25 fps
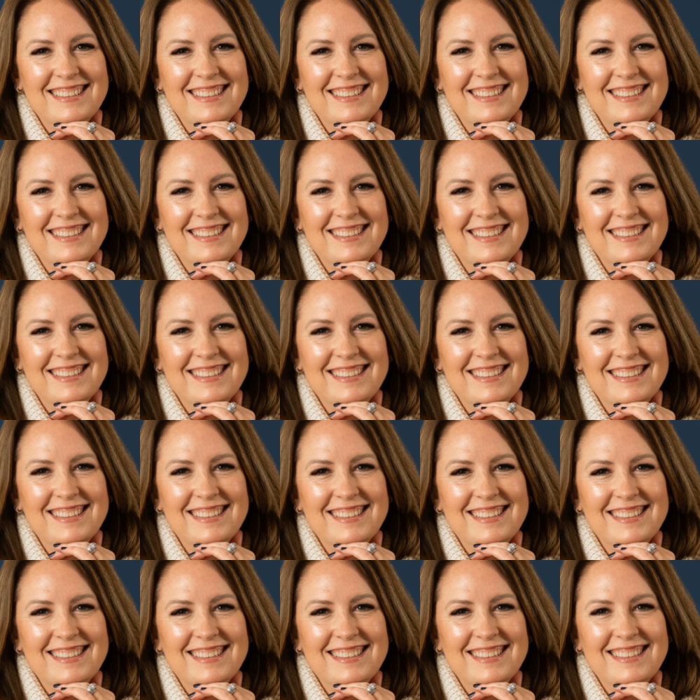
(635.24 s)

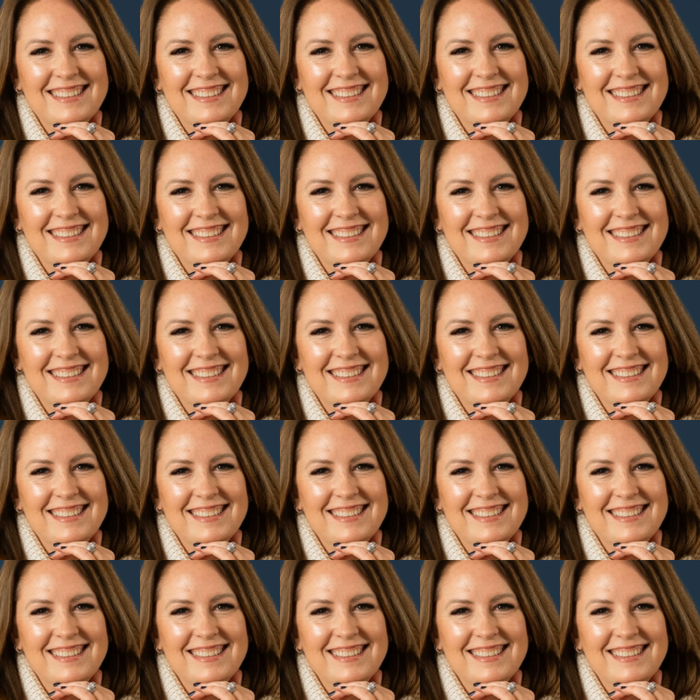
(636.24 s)

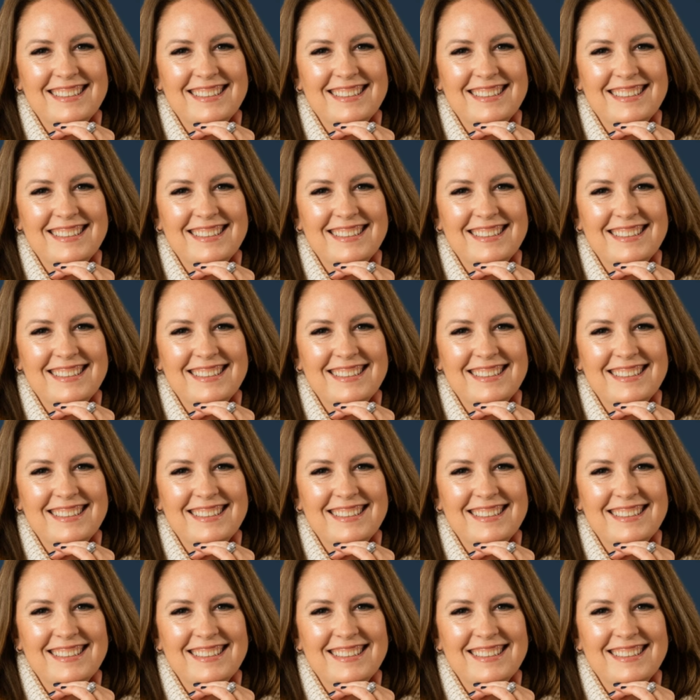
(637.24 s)

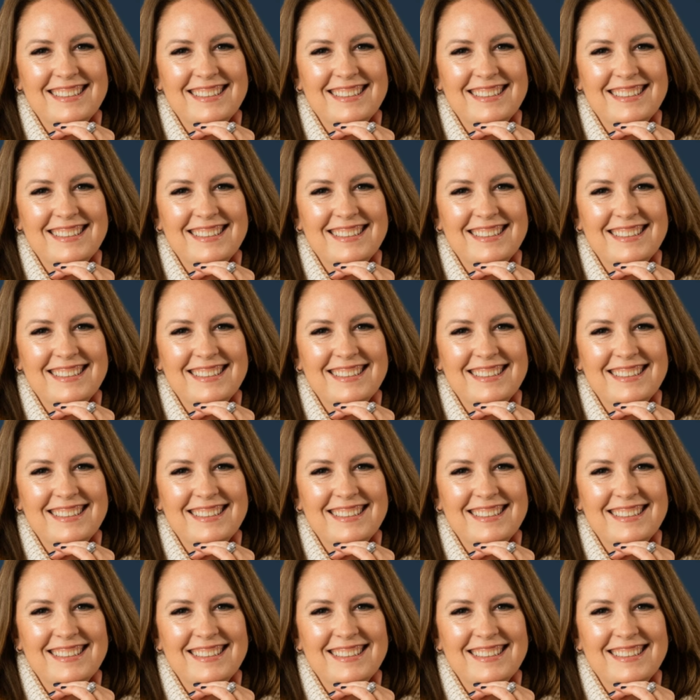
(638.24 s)

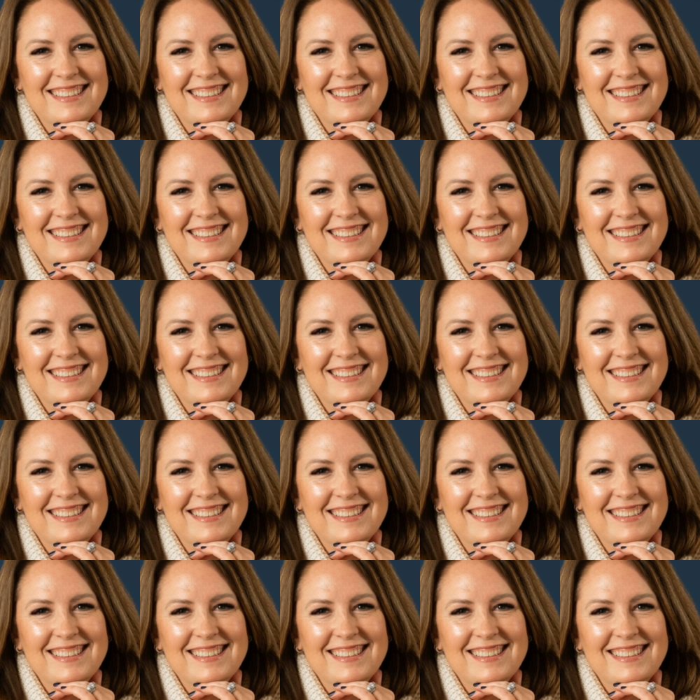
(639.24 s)

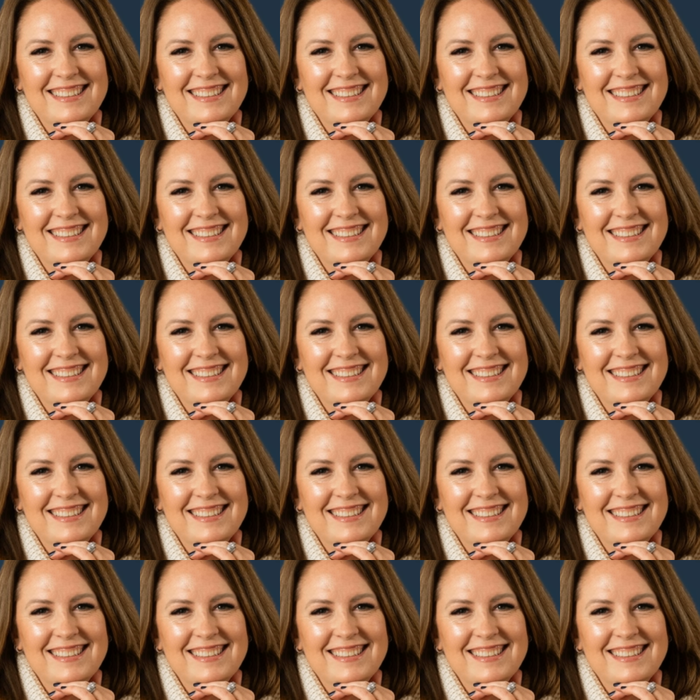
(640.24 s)

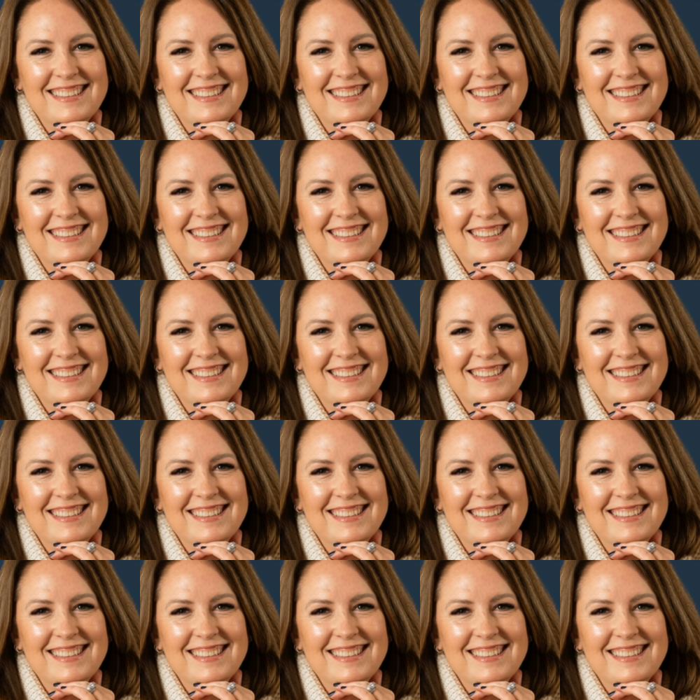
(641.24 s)

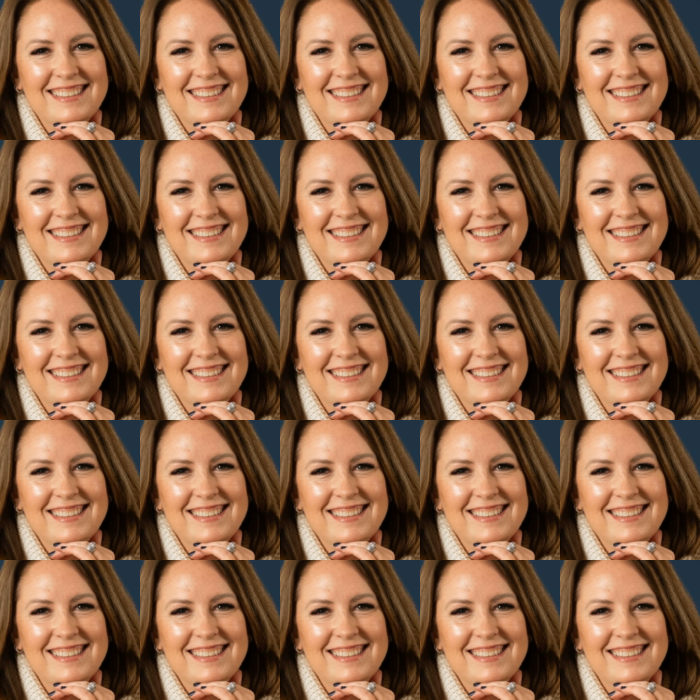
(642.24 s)
(no lip movement)